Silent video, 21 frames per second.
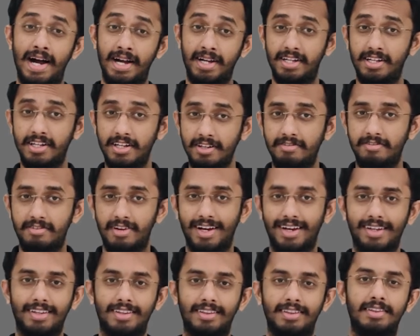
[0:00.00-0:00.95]

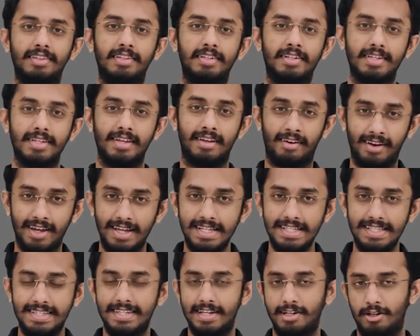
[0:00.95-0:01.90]
identify the
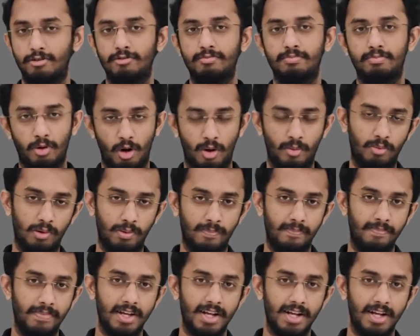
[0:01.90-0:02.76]
right set of problem.